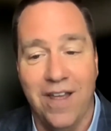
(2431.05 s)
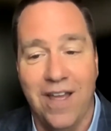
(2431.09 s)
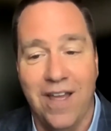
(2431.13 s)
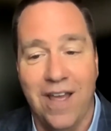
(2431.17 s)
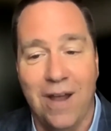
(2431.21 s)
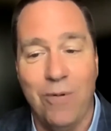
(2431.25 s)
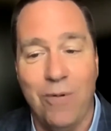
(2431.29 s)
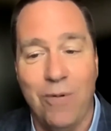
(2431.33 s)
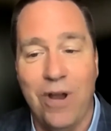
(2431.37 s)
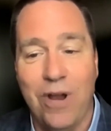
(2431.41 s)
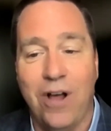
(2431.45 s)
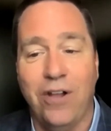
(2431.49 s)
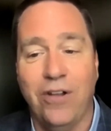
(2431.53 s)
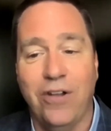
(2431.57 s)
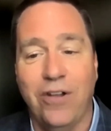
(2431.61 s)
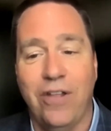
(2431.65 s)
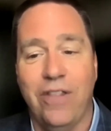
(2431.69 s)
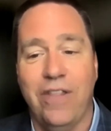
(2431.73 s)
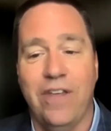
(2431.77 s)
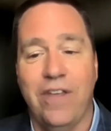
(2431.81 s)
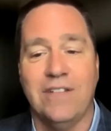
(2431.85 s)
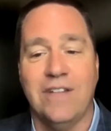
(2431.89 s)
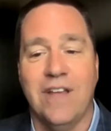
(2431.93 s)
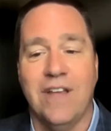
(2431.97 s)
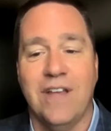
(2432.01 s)
And we all know
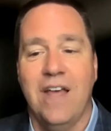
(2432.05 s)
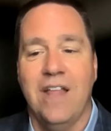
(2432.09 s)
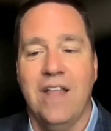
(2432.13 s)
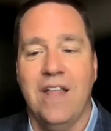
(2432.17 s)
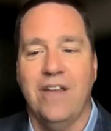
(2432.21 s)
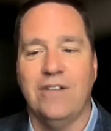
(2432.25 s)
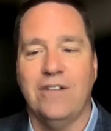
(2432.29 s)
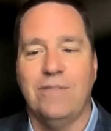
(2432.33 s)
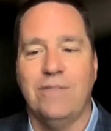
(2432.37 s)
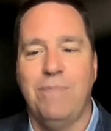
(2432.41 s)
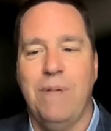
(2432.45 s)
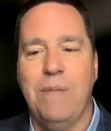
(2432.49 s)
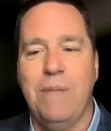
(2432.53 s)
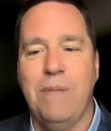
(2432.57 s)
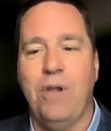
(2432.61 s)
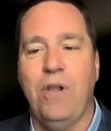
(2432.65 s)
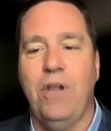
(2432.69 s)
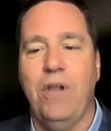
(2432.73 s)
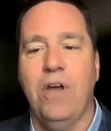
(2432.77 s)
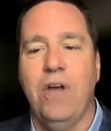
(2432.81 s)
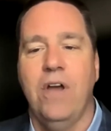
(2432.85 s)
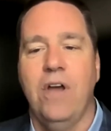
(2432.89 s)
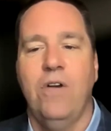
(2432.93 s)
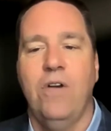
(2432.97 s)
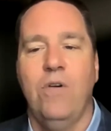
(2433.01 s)
this. There's
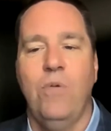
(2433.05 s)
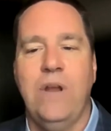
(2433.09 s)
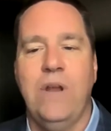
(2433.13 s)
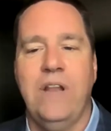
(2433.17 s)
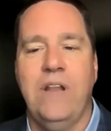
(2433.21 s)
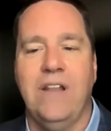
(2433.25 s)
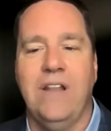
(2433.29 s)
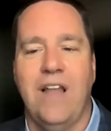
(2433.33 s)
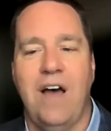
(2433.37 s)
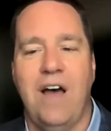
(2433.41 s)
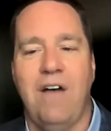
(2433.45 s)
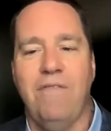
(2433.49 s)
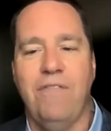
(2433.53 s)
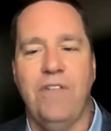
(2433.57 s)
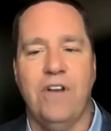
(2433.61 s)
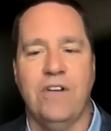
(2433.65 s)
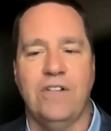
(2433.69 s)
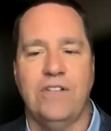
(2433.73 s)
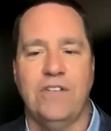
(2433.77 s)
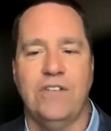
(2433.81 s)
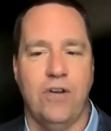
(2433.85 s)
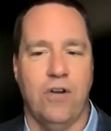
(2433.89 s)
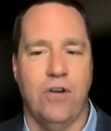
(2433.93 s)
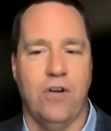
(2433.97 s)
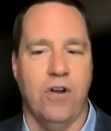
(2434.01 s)
people who we love their
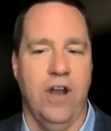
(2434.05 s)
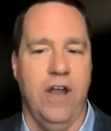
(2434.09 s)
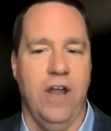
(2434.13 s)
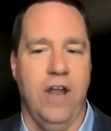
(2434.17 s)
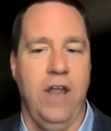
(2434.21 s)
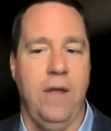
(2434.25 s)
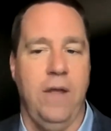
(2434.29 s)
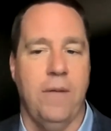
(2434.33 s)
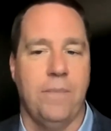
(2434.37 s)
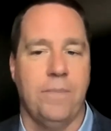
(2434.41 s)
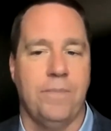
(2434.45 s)
story.